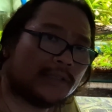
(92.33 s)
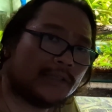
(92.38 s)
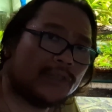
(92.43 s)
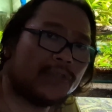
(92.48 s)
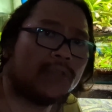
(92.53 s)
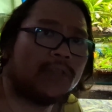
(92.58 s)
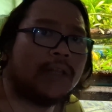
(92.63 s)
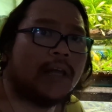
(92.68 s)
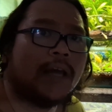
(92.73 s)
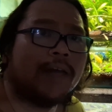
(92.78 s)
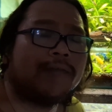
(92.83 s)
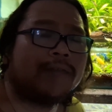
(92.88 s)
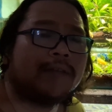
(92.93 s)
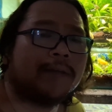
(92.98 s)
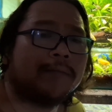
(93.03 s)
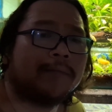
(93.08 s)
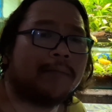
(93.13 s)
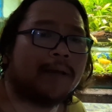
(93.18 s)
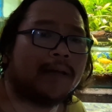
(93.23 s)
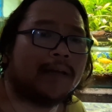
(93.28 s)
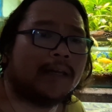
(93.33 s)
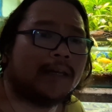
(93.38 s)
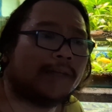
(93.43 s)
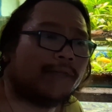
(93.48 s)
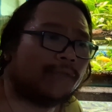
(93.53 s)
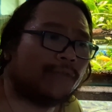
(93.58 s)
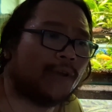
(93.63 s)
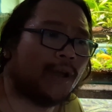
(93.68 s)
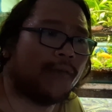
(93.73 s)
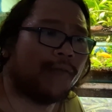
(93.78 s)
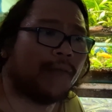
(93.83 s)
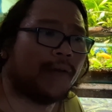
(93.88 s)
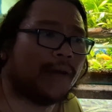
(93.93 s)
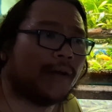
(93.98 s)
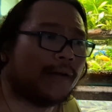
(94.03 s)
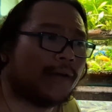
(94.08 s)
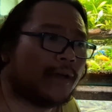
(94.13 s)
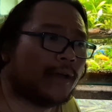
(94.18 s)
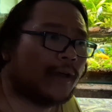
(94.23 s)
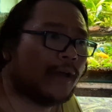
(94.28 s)
You should have somebody, if you have
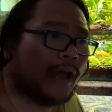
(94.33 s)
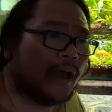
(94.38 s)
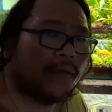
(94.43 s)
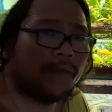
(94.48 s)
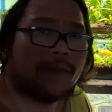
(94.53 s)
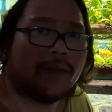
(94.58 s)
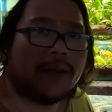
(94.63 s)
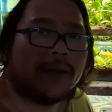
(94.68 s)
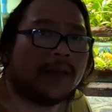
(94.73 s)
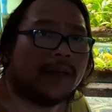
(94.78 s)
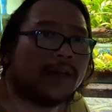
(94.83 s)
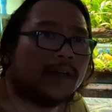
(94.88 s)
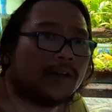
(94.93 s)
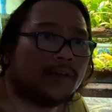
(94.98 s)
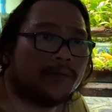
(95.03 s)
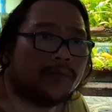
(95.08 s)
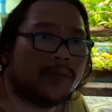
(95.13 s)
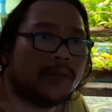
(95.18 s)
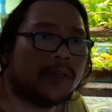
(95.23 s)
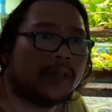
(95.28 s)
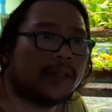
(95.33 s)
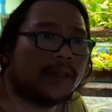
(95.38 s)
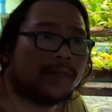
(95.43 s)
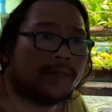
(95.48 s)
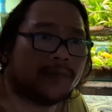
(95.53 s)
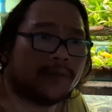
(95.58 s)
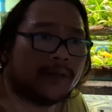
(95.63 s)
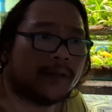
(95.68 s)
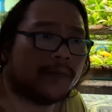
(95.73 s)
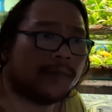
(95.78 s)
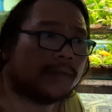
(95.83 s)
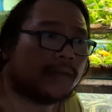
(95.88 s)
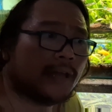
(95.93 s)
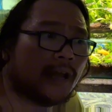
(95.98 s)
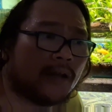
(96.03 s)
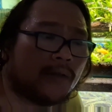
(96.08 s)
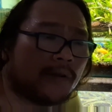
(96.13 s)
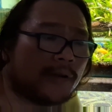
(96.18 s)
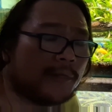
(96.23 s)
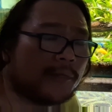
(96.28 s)
a friend in the community,
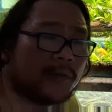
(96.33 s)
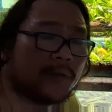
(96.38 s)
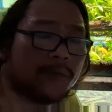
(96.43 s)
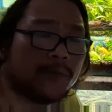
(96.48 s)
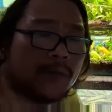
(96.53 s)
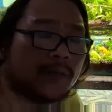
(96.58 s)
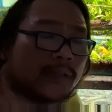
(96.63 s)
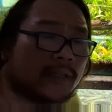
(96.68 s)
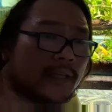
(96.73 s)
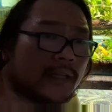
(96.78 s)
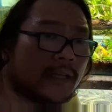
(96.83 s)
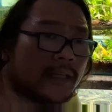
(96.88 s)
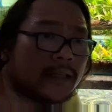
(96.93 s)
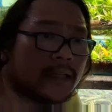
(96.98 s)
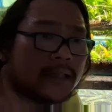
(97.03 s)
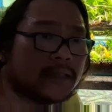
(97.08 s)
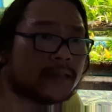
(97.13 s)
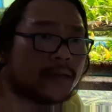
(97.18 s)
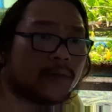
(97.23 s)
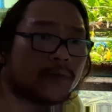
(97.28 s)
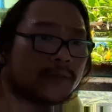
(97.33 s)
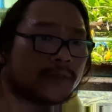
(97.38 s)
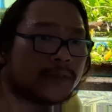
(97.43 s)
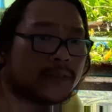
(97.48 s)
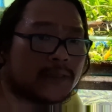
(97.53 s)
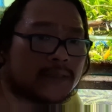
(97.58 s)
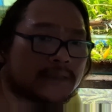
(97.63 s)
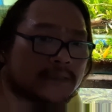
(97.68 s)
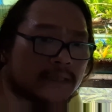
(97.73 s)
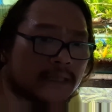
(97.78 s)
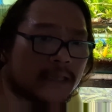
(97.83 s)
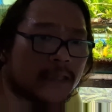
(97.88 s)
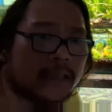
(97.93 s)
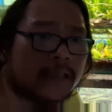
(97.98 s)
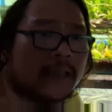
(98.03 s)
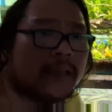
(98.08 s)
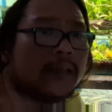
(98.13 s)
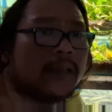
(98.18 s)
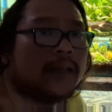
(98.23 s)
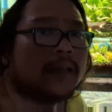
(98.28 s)
the aquarium community that has a water test
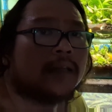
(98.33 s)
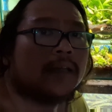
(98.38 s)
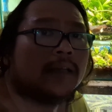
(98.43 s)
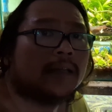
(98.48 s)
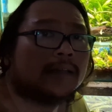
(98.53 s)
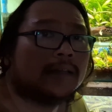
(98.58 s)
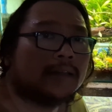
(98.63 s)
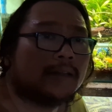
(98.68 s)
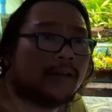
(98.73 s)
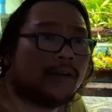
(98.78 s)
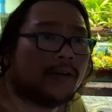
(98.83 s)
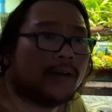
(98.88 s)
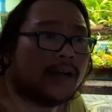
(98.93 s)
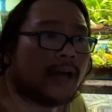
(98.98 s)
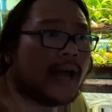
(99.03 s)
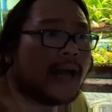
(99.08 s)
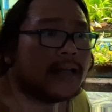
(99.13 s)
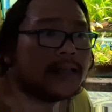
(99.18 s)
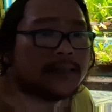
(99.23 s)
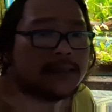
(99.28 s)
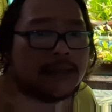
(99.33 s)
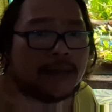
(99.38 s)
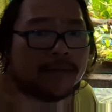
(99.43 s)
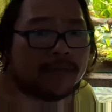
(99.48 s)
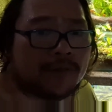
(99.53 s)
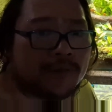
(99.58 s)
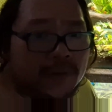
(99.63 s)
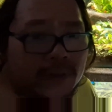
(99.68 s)
kit, or ask them